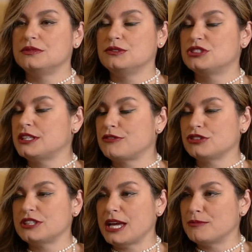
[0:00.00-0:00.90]

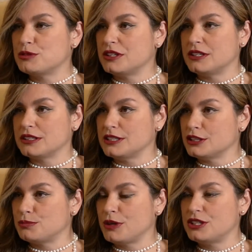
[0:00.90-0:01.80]
Several tabs with an Excel
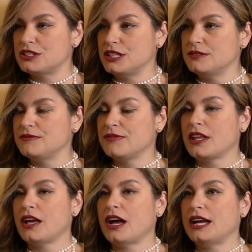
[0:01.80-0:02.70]
spreadsheet.
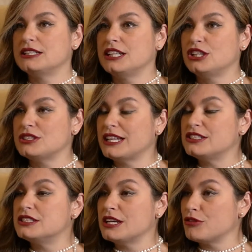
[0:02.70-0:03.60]
I sent those out
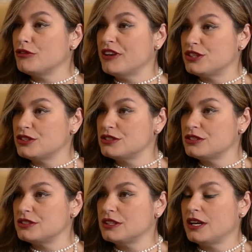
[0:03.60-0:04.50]
to several
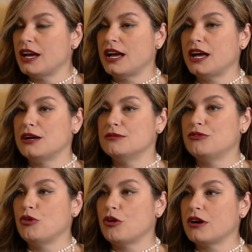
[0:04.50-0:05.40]
vendors
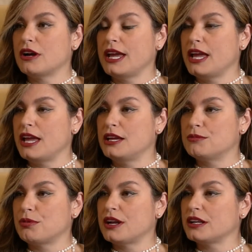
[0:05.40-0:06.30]
for a
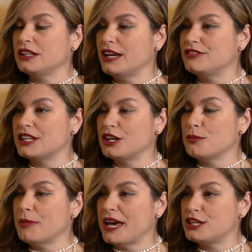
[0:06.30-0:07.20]
product lifecycle
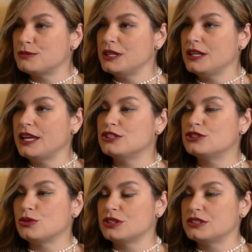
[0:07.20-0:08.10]
management and
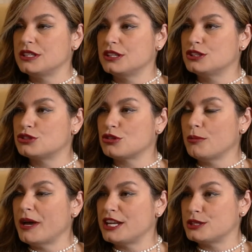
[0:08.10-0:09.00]
sourcing control
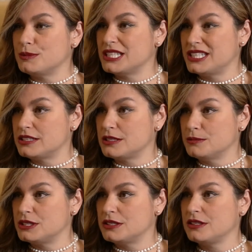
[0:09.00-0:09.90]
management
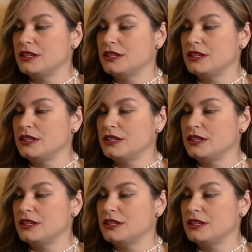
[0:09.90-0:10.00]
systems.